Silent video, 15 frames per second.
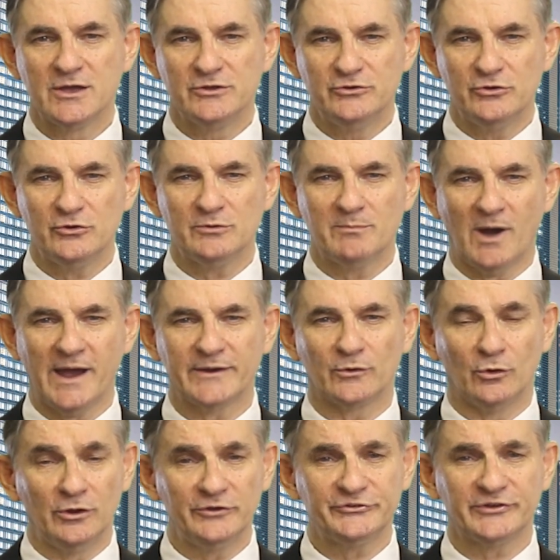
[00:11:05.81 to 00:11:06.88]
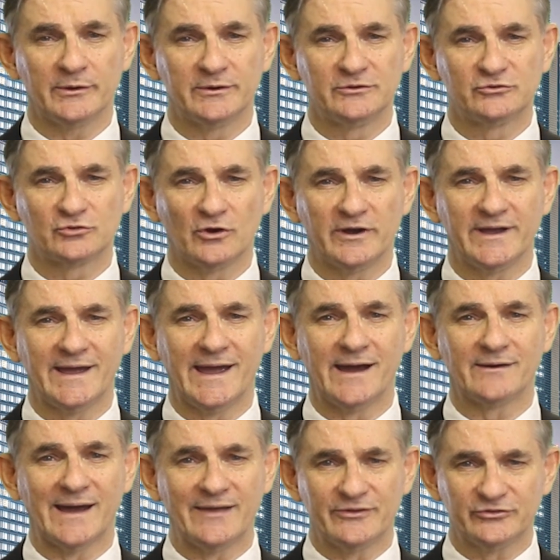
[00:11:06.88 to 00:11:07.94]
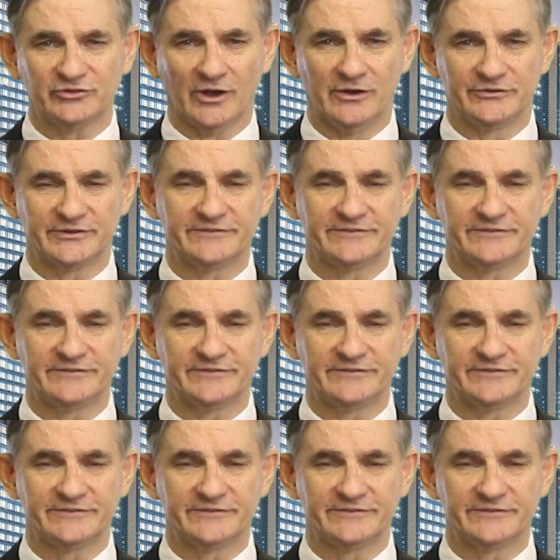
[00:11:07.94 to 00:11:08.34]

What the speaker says: you might also enjoy our other shows.